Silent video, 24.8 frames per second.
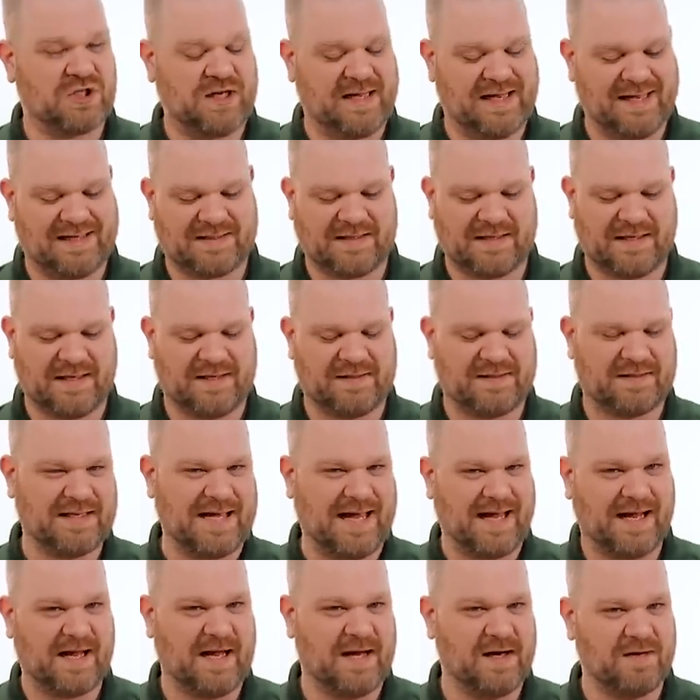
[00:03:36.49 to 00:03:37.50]
chance against
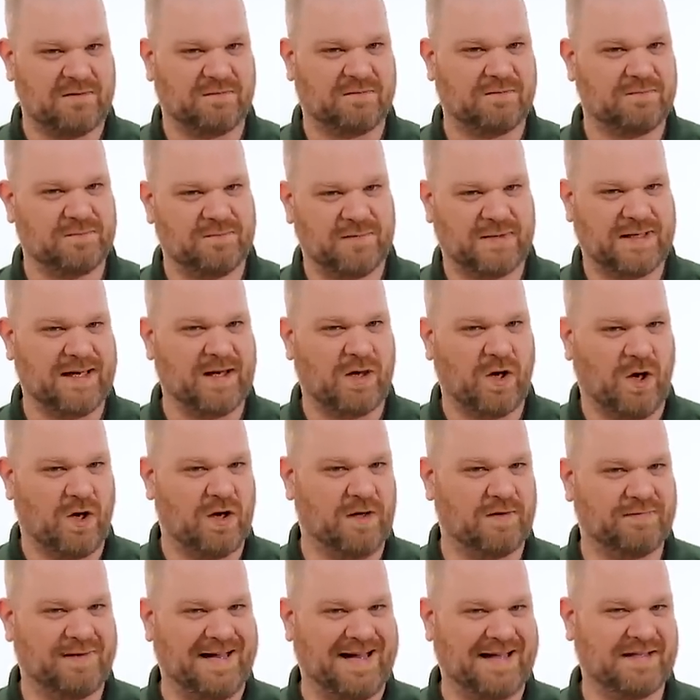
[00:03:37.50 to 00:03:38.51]
that kind of
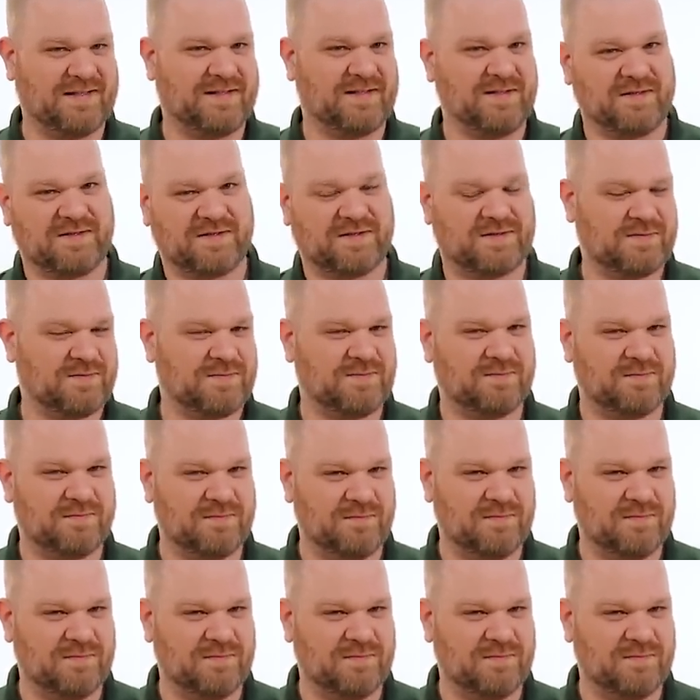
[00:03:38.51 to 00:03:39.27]
off-axis,